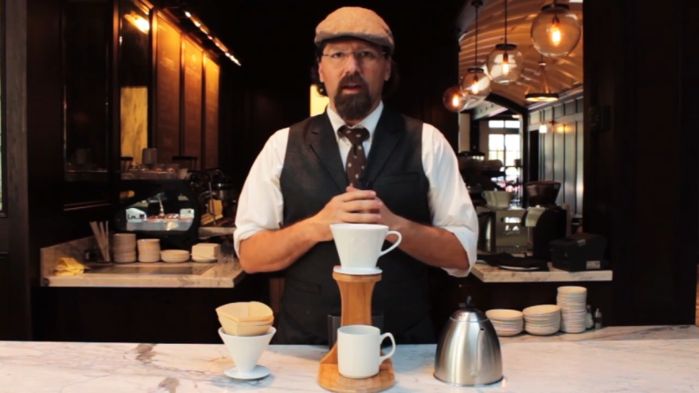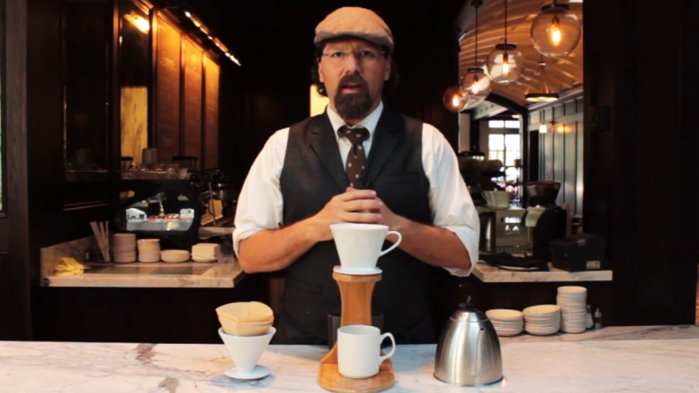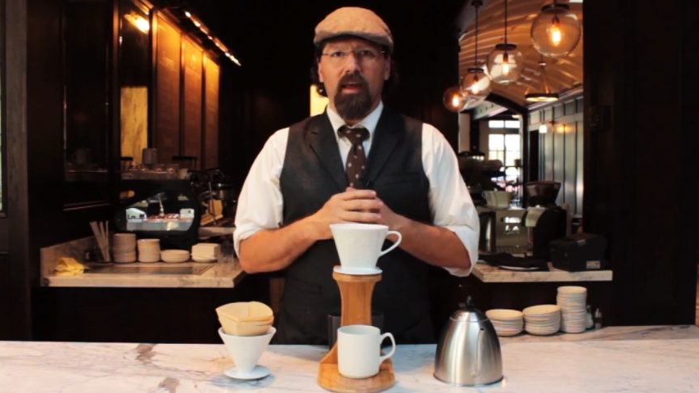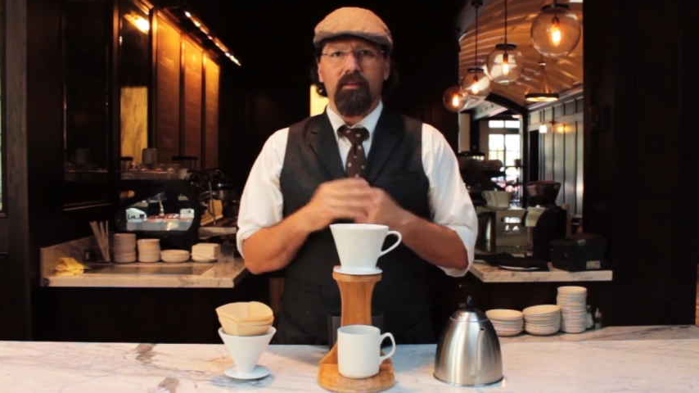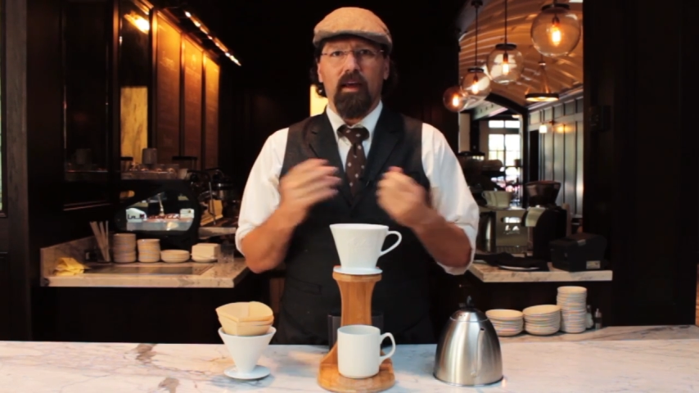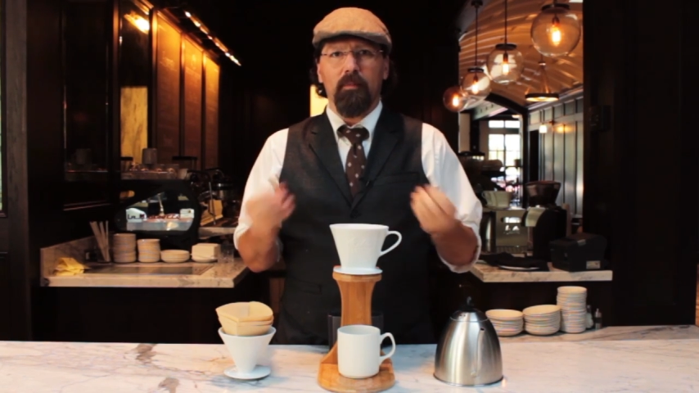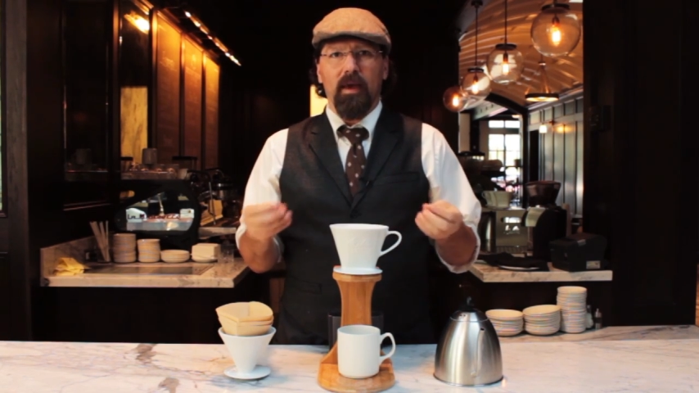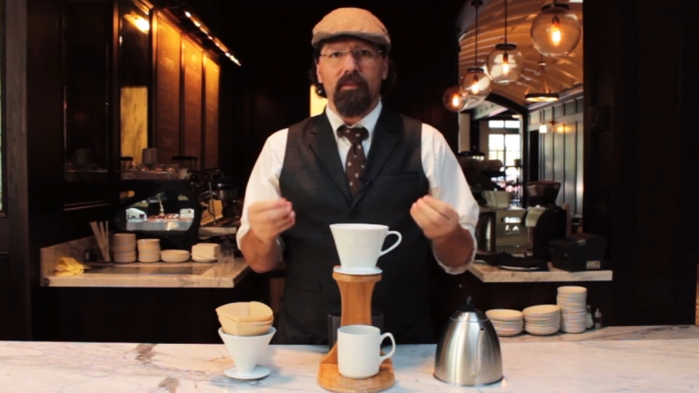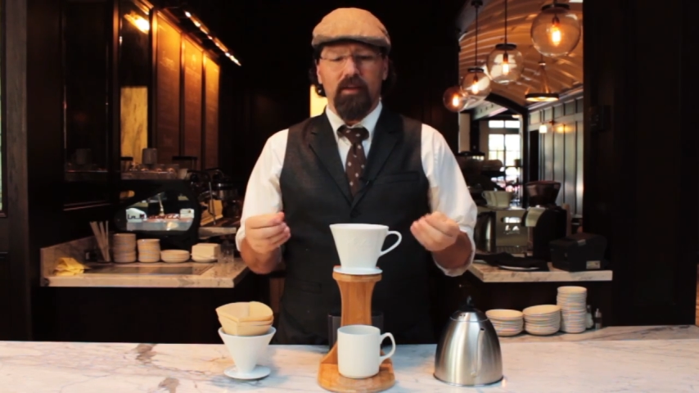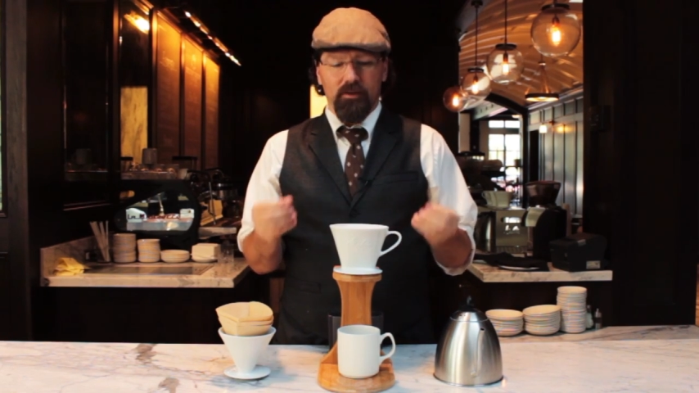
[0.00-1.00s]
and as I
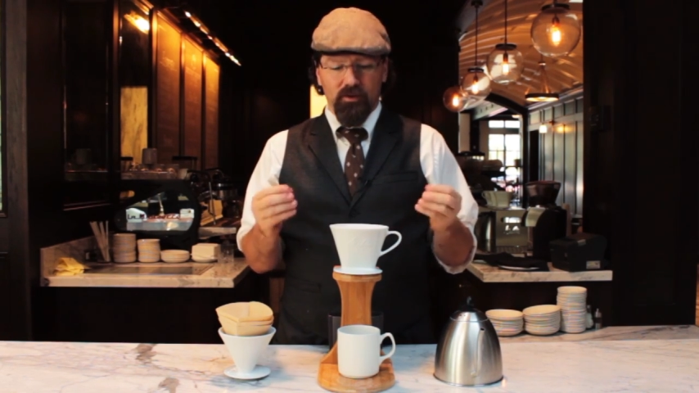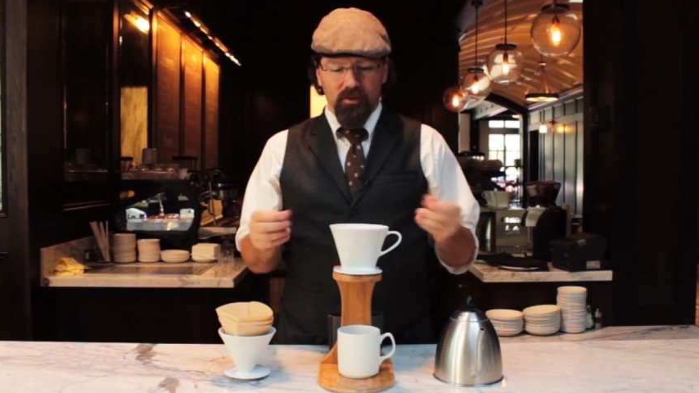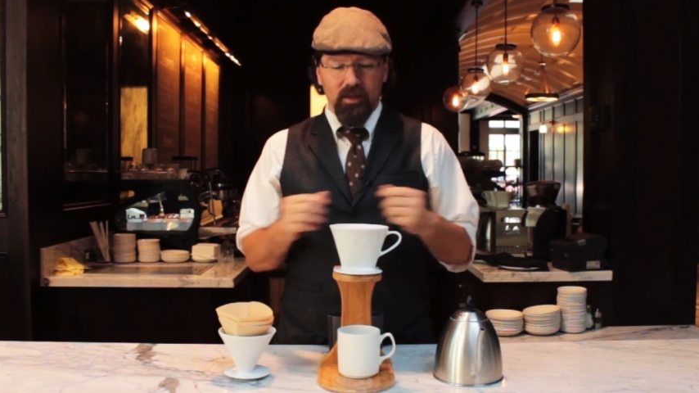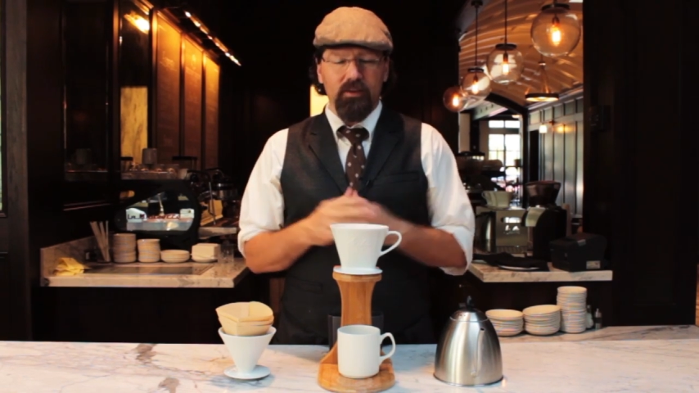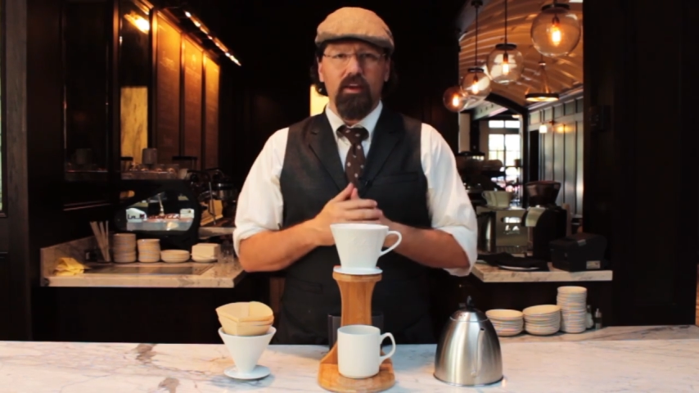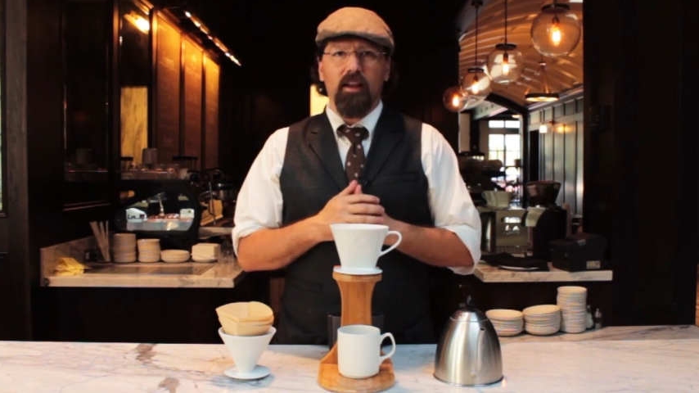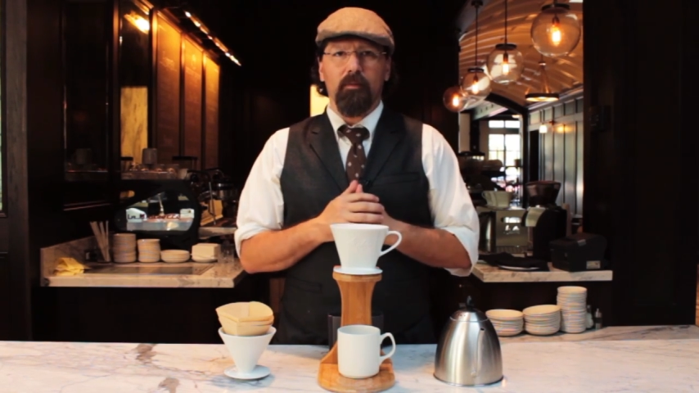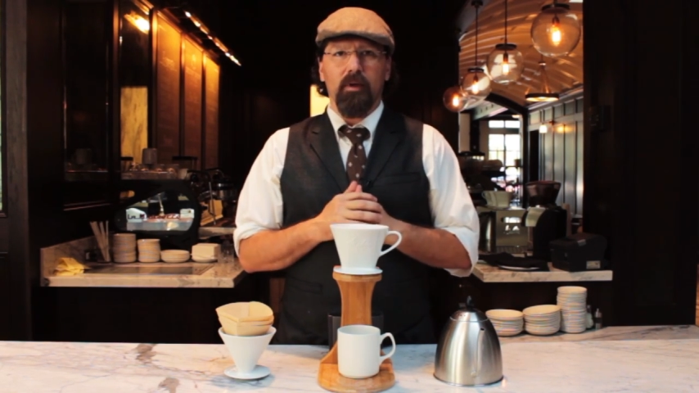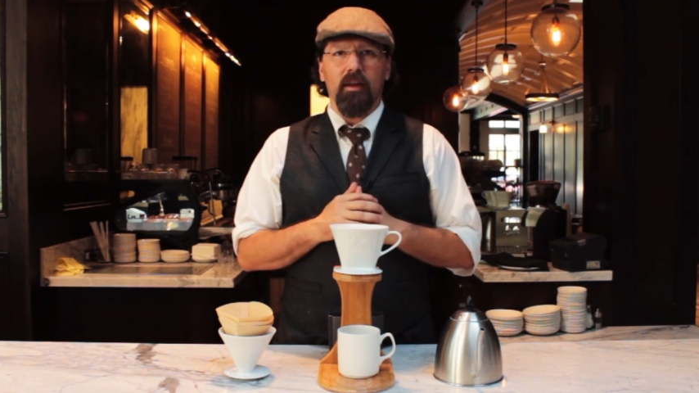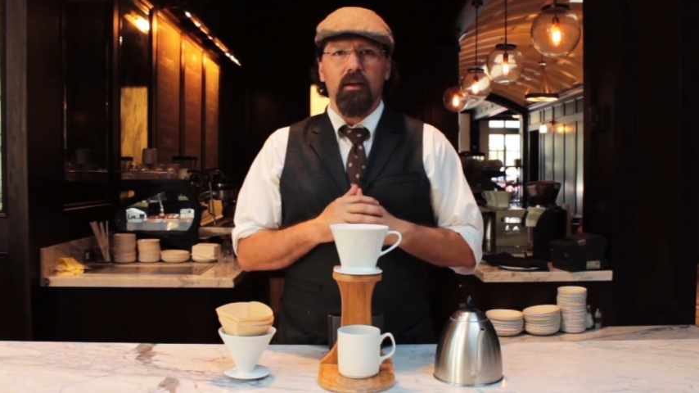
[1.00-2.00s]
pay attention to each
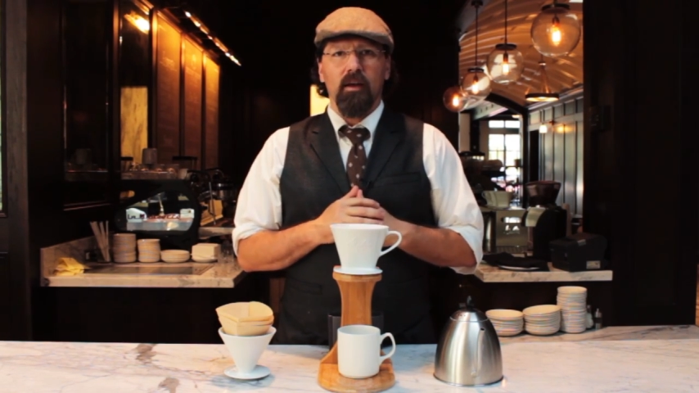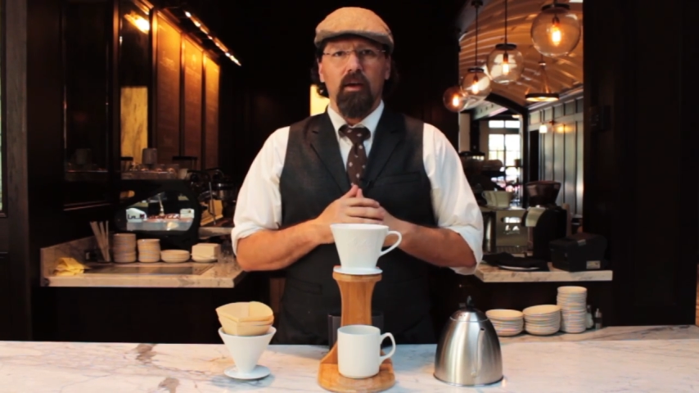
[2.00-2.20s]
element,